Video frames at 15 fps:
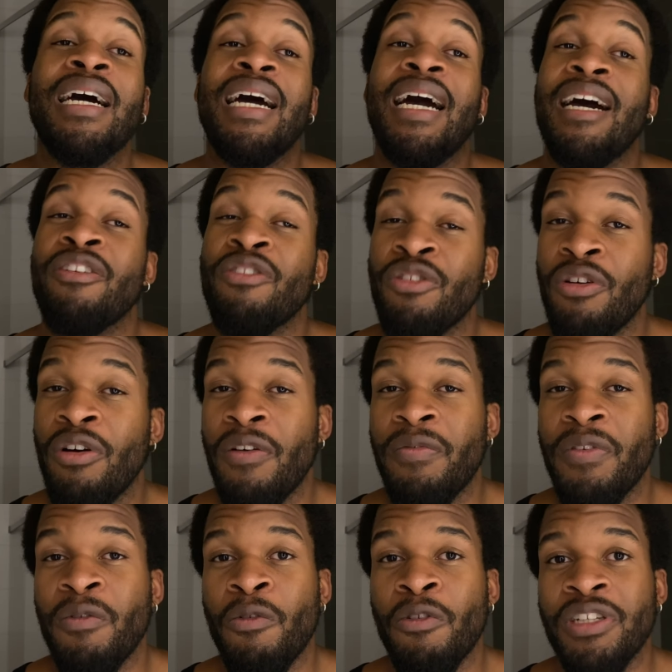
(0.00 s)
I don't know if
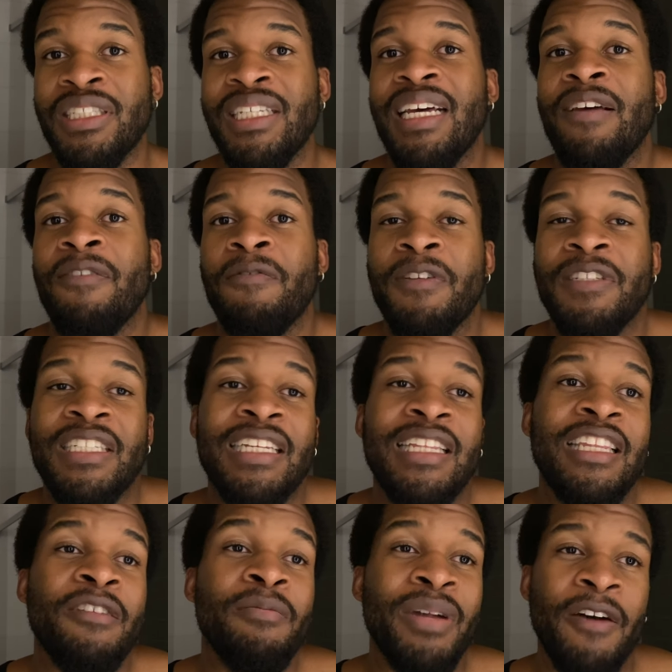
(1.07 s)
it works
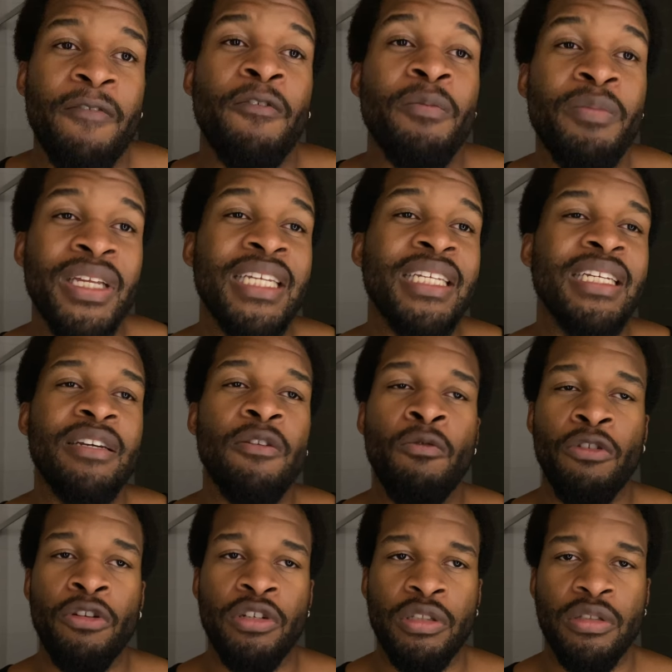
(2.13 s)
scientifically, but for me, it
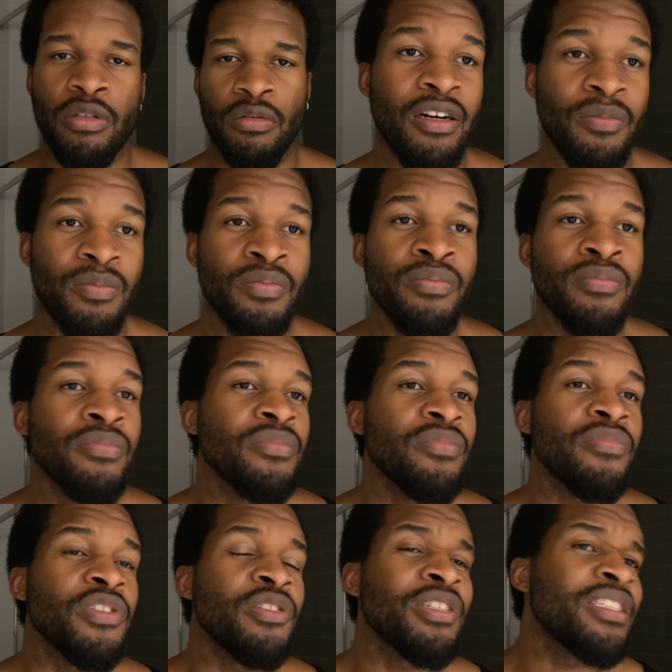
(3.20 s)
worked. So
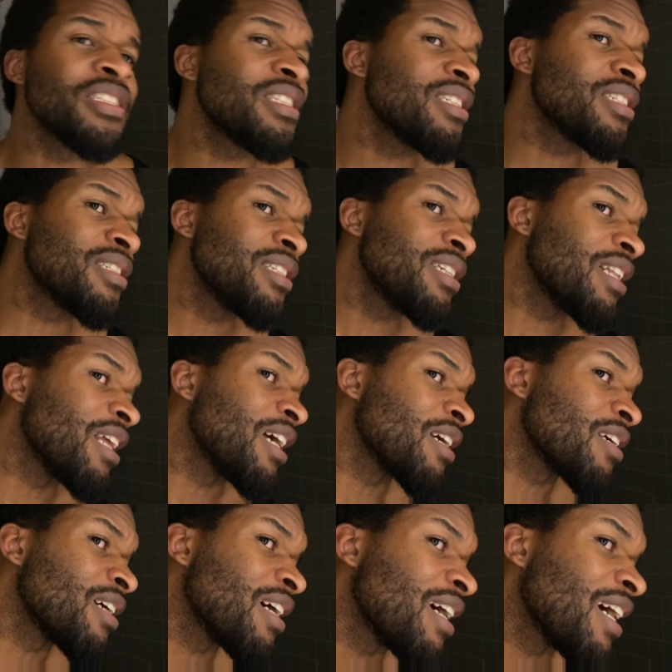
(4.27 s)
you can still see,
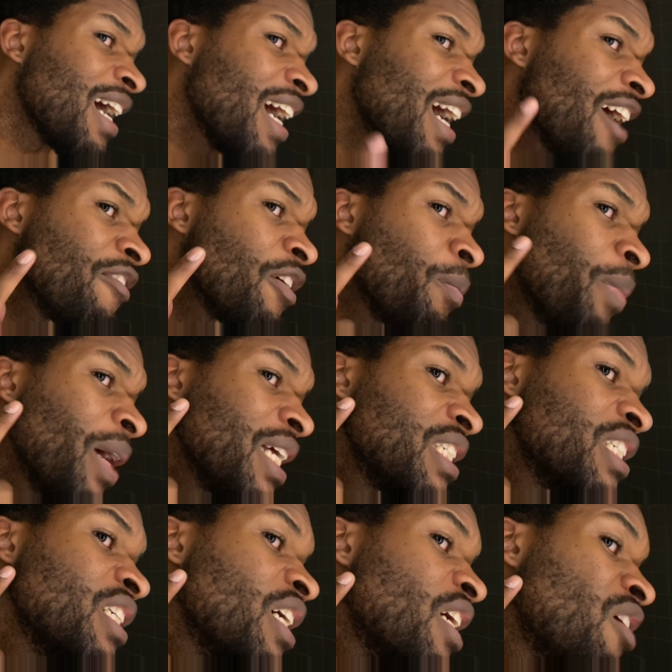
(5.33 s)
like, I have a
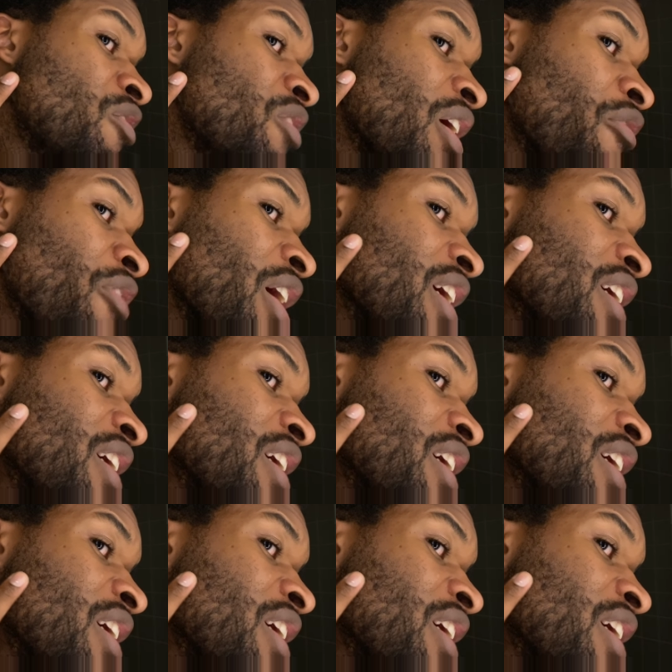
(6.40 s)
patchy area right